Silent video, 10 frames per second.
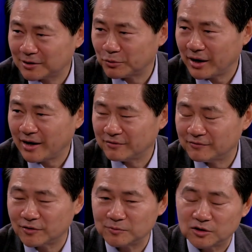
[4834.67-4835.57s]
we're having
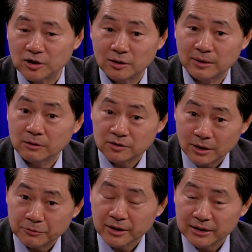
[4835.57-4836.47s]
from each other. But also I
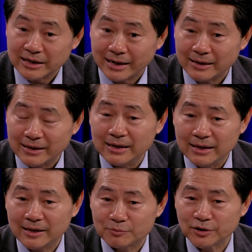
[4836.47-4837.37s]
really
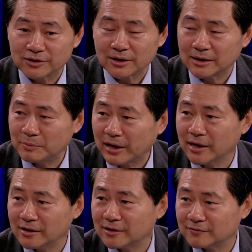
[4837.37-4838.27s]
appreciate at the
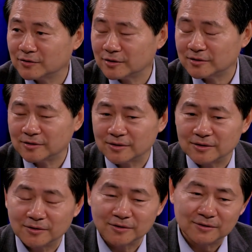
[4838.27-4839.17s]
beginning of your
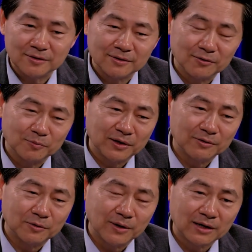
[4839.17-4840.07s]
opening
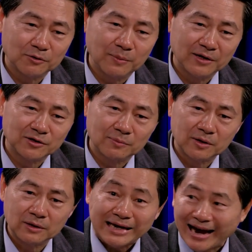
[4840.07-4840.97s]
remark, you mentioned
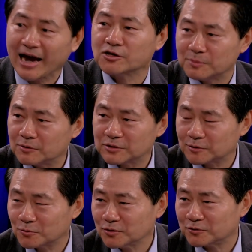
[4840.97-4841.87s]
about engagement with the
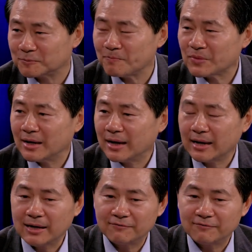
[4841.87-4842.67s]
world. And then